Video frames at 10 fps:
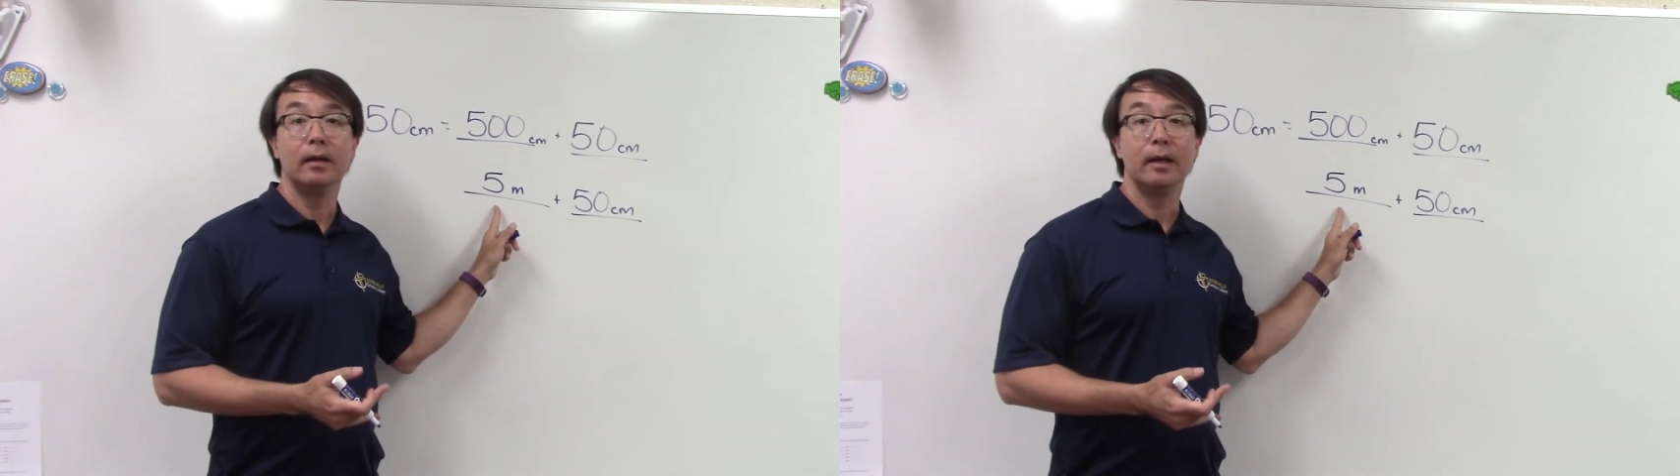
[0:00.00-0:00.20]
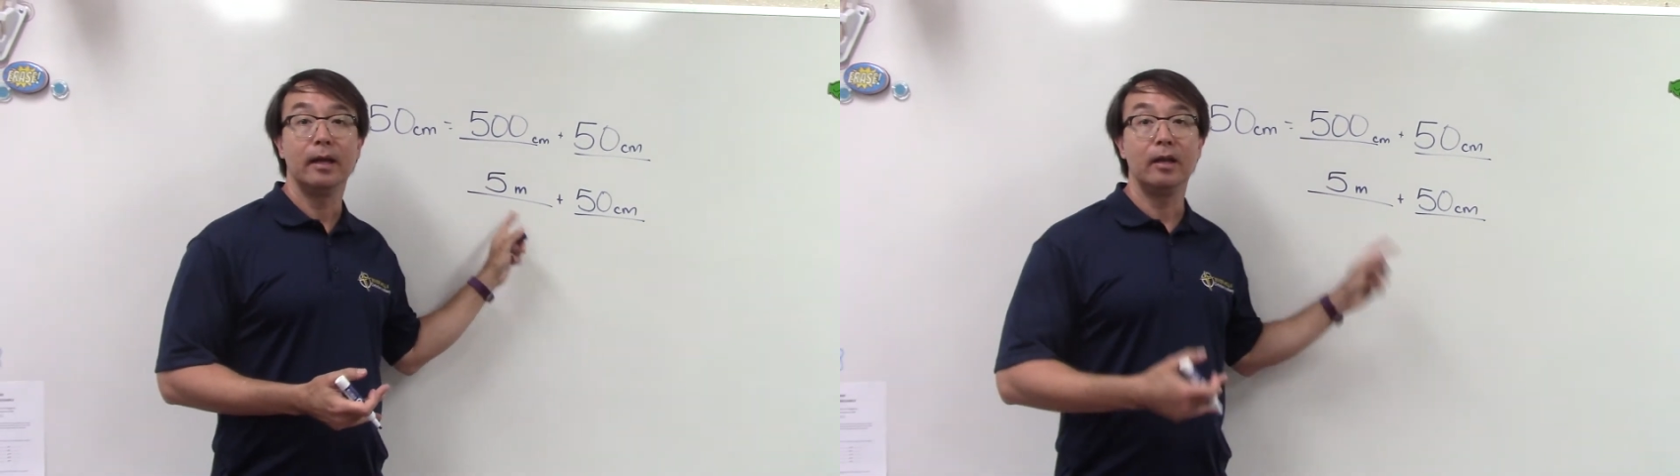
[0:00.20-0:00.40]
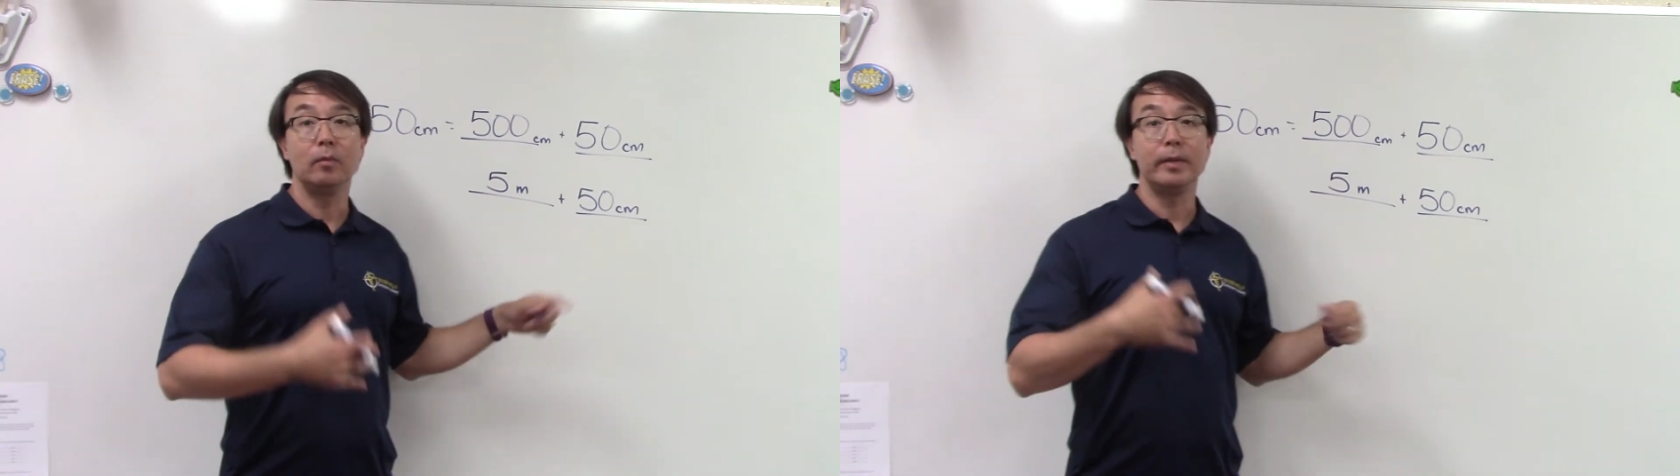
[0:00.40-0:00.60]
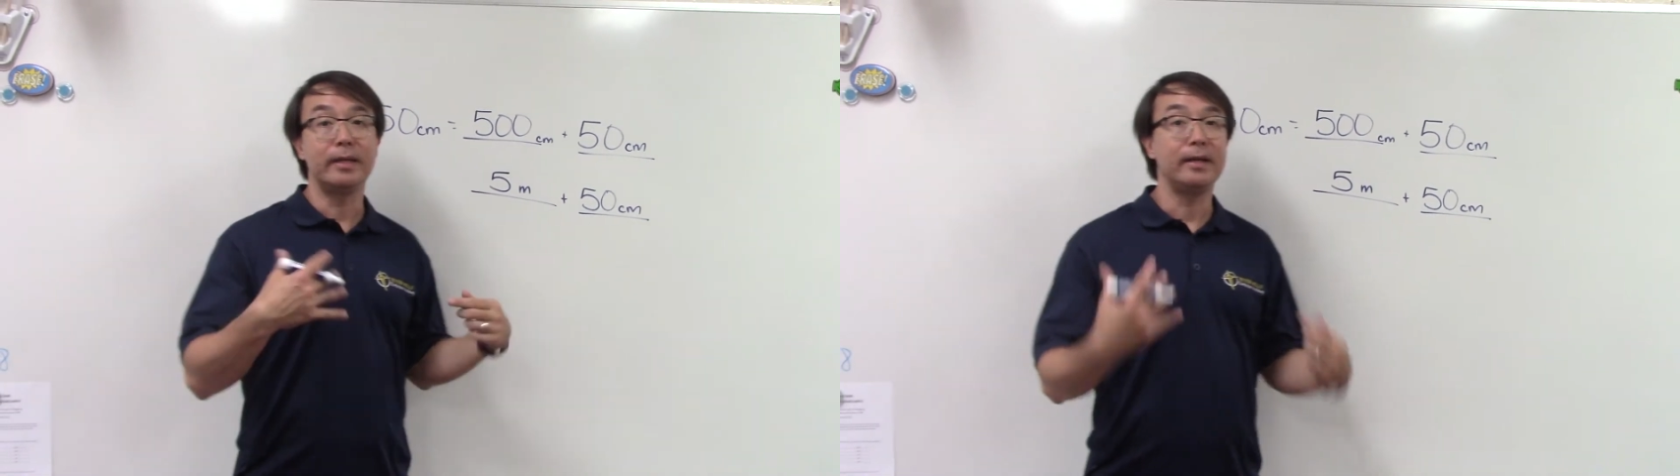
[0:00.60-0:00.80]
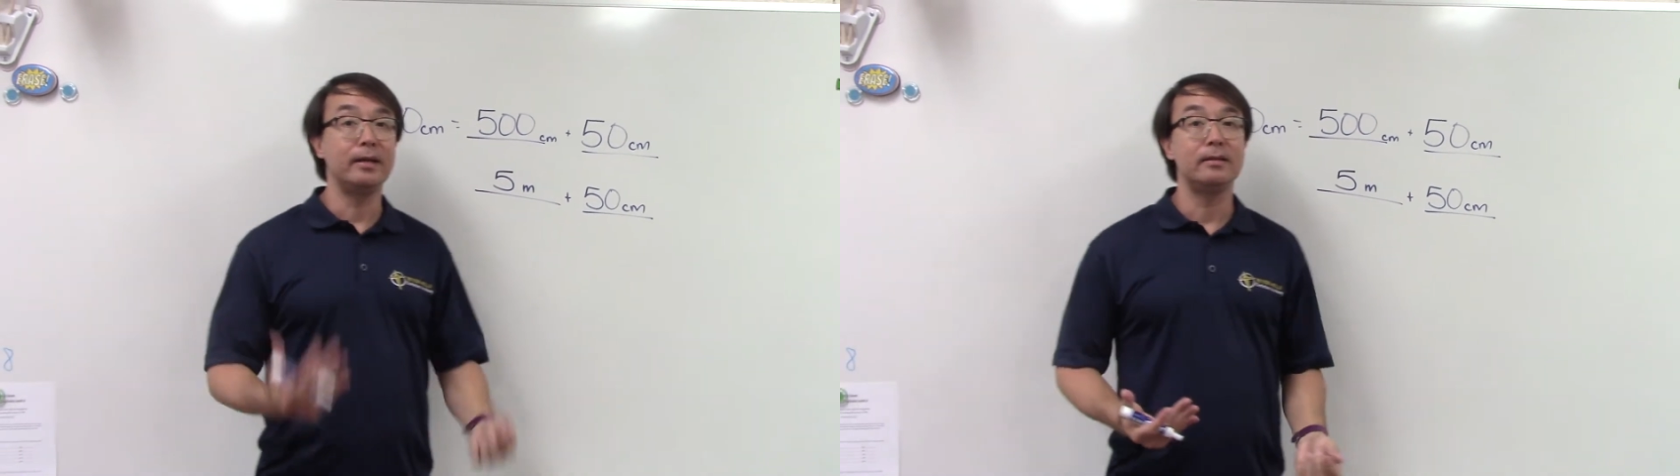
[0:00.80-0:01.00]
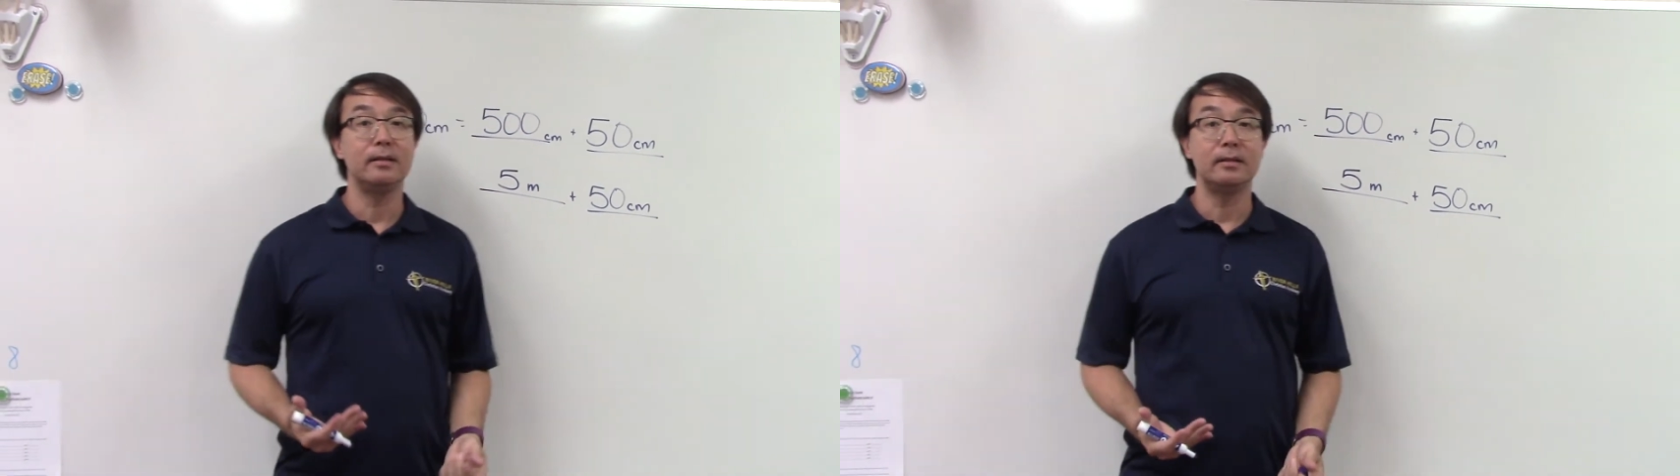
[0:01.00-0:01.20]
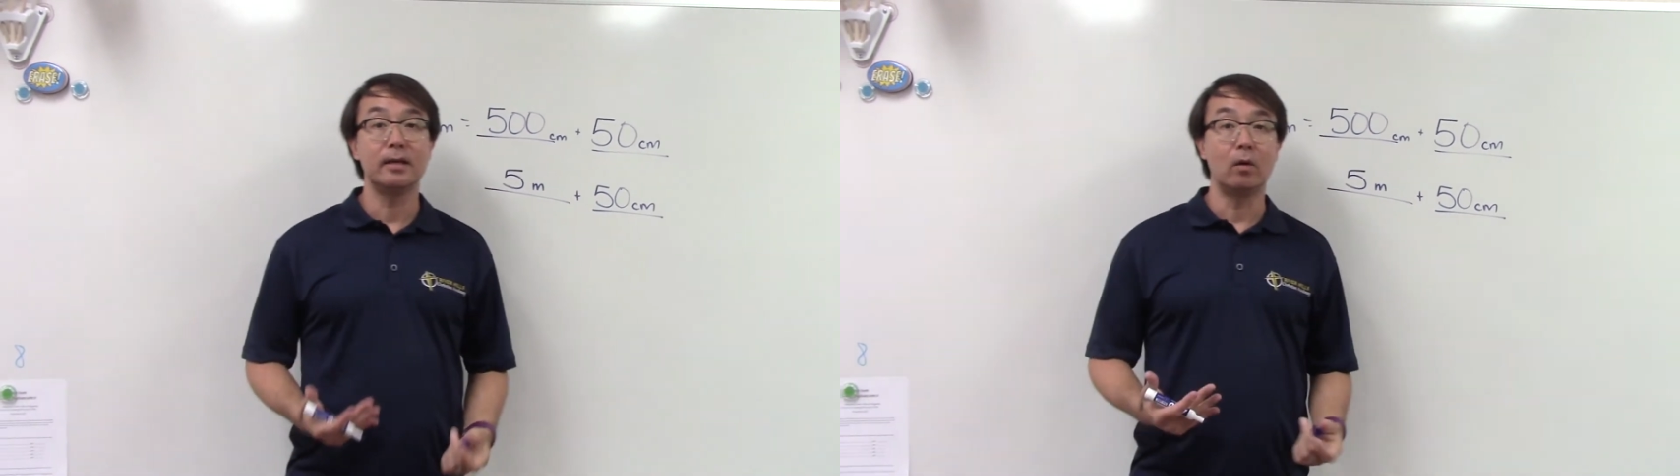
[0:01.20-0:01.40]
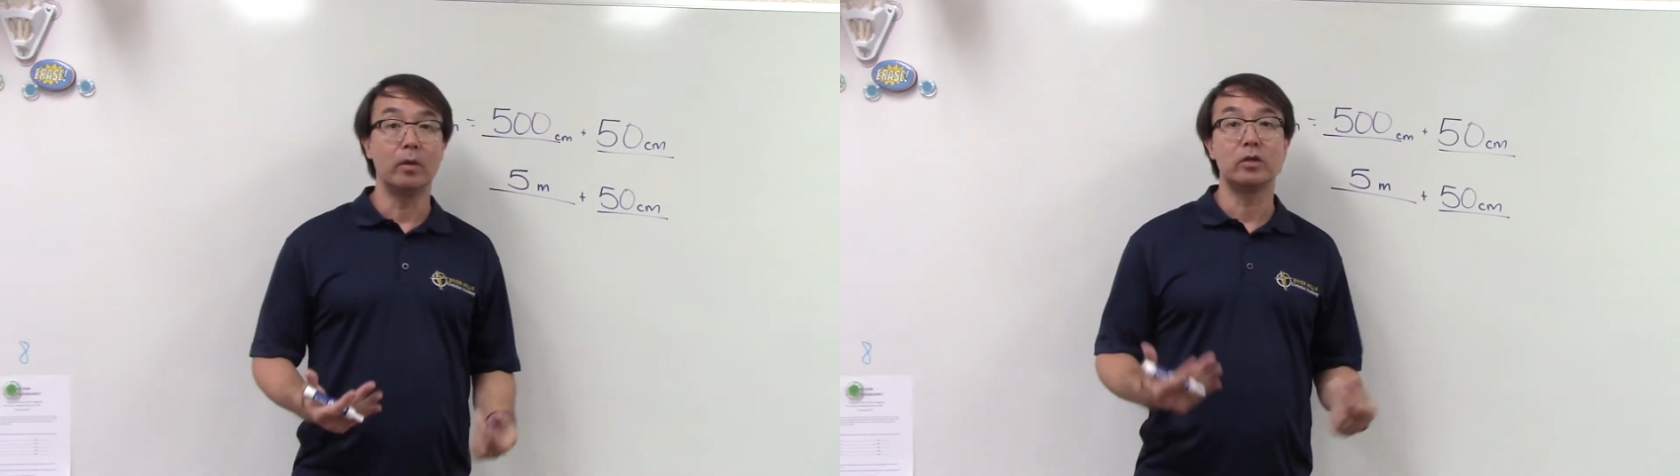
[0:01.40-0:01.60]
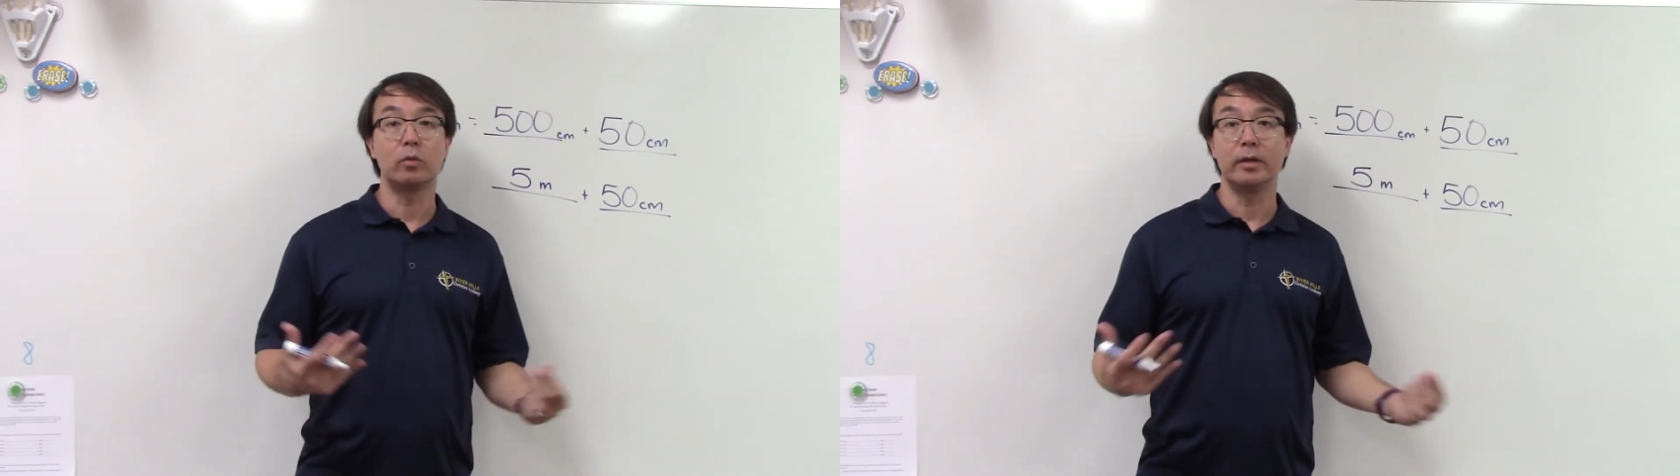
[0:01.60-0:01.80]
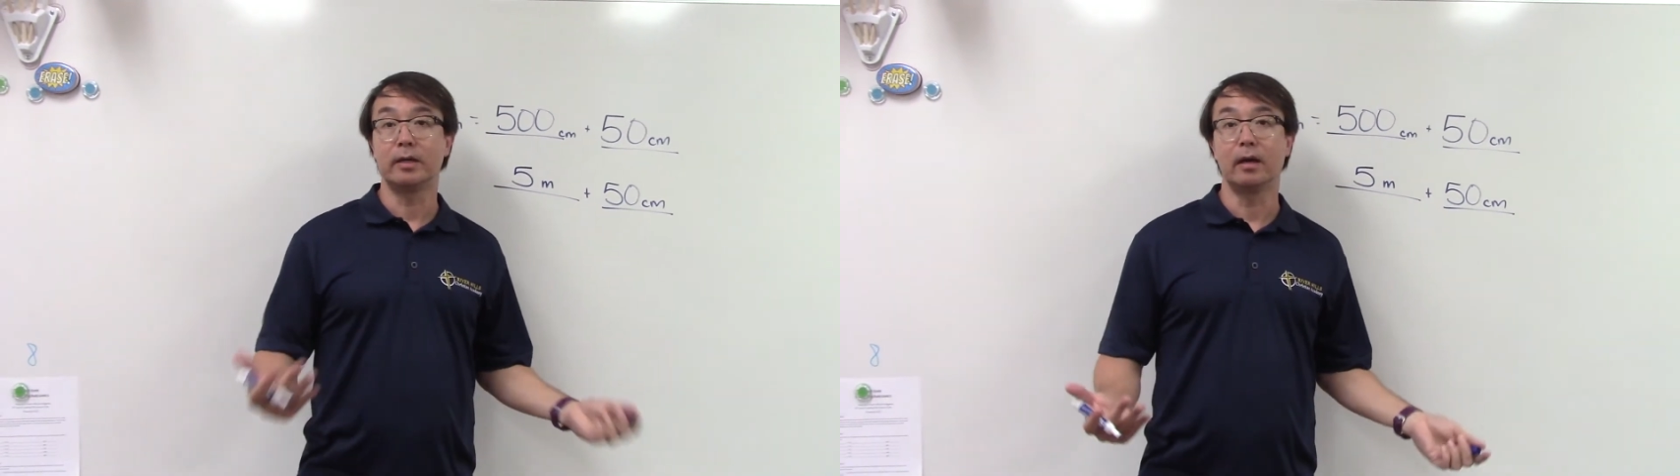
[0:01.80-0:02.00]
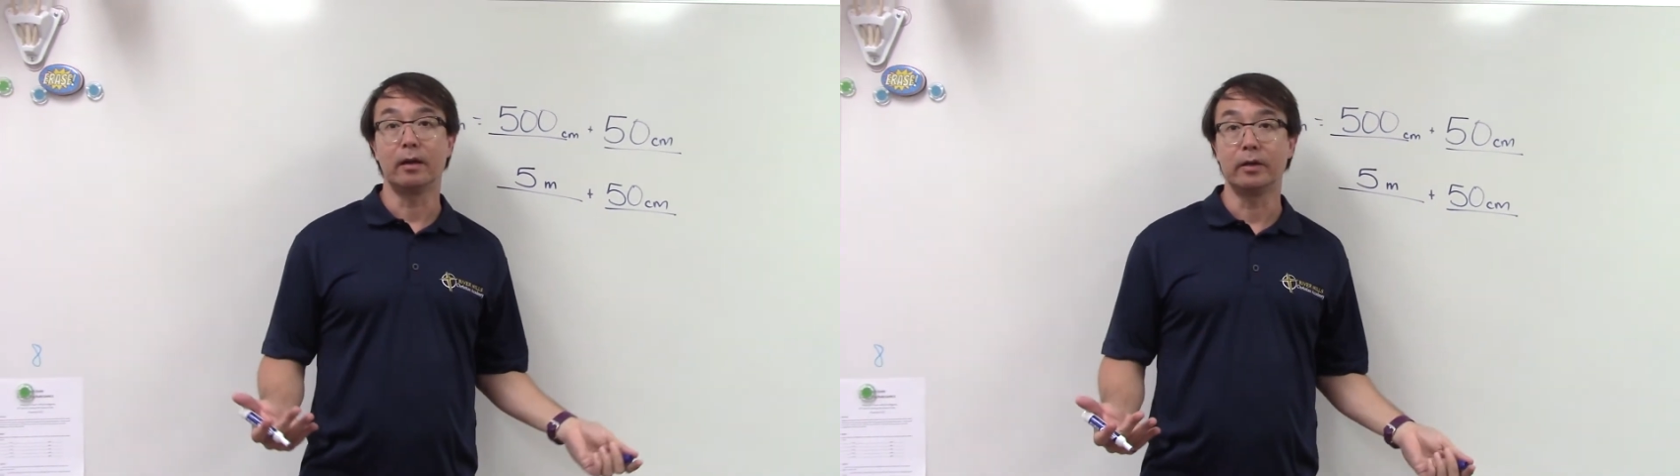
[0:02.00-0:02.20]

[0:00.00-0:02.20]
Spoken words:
and it'll be easy to tell which one to color.